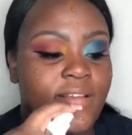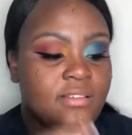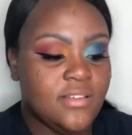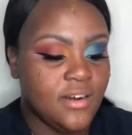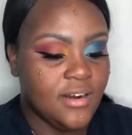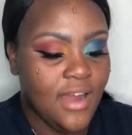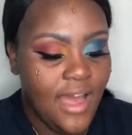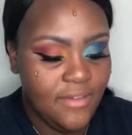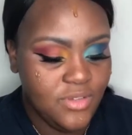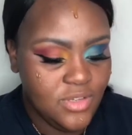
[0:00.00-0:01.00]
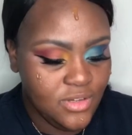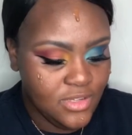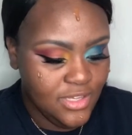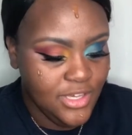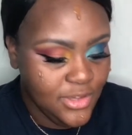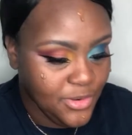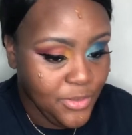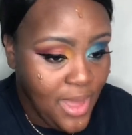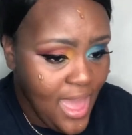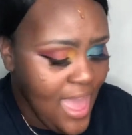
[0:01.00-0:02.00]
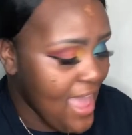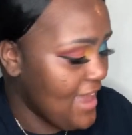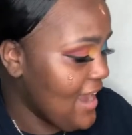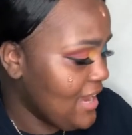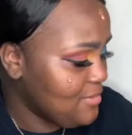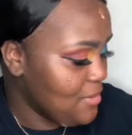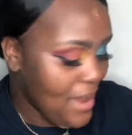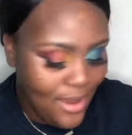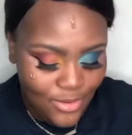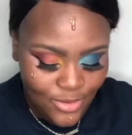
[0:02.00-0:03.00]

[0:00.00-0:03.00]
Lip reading: sir, I haven't talked to you and I don't know how